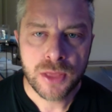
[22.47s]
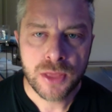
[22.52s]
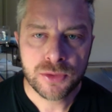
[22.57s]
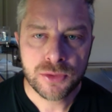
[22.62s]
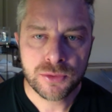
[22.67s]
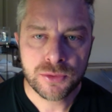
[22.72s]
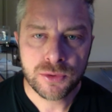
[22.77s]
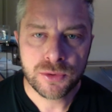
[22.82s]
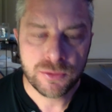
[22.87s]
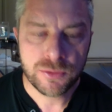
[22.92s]

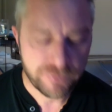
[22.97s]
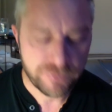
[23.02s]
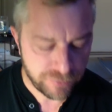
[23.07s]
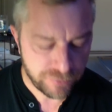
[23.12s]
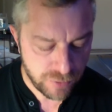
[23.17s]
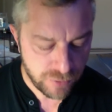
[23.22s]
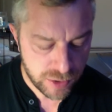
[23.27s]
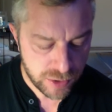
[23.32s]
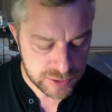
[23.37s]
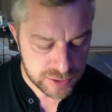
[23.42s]
through
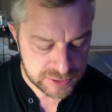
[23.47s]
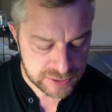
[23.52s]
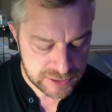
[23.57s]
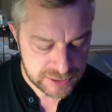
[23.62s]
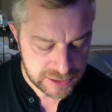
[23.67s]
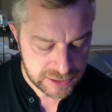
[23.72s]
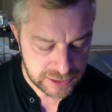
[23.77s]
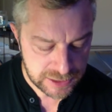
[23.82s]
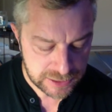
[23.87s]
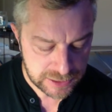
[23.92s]

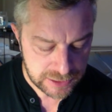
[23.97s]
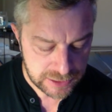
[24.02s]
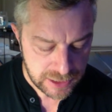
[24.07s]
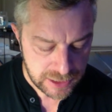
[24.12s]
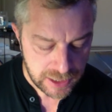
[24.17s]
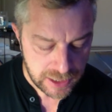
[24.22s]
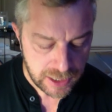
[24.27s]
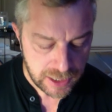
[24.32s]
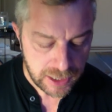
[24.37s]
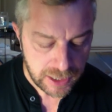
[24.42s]
14.
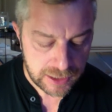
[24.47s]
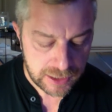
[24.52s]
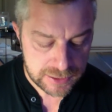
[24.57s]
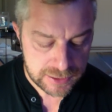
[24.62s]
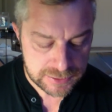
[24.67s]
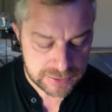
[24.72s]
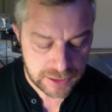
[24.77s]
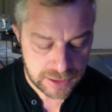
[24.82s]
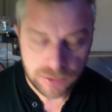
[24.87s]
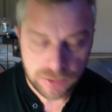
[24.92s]
And
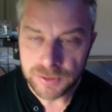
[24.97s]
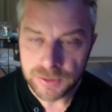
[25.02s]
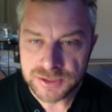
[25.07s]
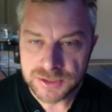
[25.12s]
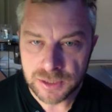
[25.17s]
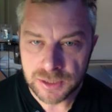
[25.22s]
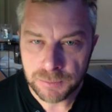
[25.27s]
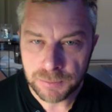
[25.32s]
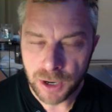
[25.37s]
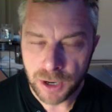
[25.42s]
it's an
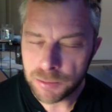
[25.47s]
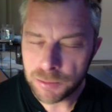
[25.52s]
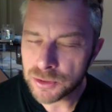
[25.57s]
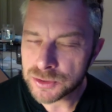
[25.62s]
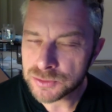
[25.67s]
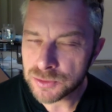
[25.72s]
interesting parable.